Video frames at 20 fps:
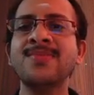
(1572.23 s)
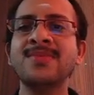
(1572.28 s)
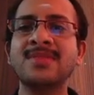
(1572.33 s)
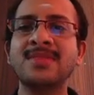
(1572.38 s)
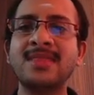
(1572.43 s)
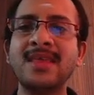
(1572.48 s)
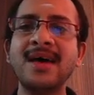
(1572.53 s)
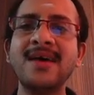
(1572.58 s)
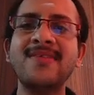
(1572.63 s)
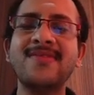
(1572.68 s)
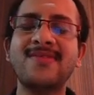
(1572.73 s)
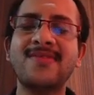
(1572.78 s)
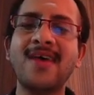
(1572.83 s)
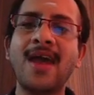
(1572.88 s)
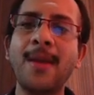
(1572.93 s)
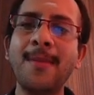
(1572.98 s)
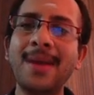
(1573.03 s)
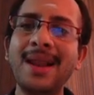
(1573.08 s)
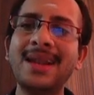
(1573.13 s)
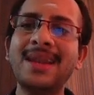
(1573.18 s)
Thus,
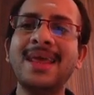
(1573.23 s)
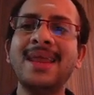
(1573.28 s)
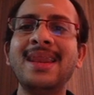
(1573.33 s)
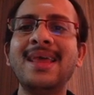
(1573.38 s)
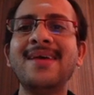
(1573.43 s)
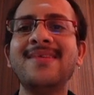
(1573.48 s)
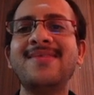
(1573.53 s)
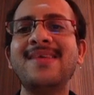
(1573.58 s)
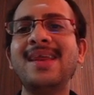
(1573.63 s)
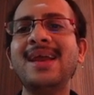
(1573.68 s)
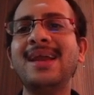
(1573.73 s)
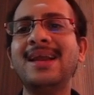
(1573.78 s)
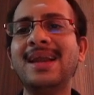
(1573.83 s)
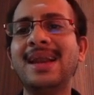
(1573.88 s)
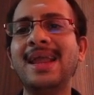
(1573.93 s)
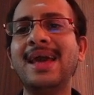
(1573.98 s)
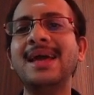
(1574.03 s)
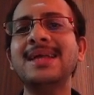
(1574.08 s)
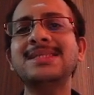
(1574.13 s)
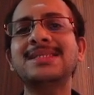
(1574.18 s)
simultaneously, it
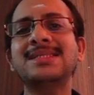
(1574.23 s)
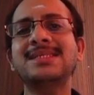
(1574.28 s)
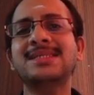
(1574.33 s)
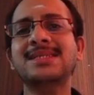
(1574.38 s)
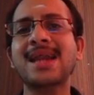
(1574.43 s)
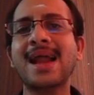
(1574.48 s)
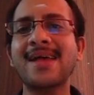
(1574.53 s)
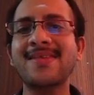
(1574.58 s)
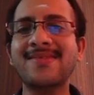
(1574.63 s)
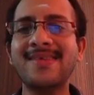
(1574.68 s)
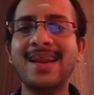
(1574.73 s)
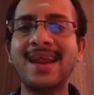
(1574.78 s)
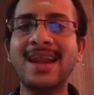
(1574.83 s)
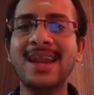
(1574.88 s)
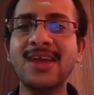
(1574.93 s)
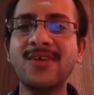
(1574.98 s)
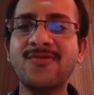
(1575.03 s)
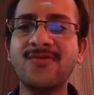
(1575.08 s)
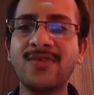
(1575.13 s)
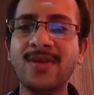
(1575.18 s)
learns
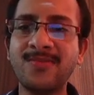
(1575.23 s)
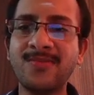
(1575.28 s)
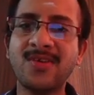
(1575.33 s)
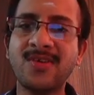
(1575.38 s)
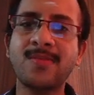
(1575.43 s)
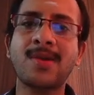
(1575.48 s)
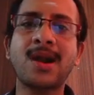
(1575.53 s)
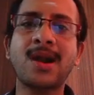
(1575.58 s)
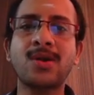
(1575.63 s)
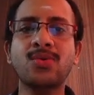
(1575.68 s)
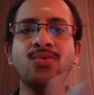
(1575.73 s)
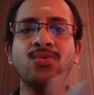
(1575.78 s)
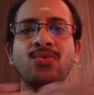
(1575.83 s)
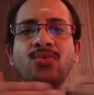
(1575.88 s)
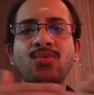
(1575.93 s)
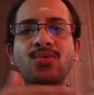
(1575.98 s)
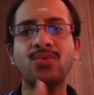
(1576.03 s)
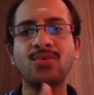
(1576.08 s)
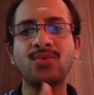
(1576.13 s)
translating from zebra to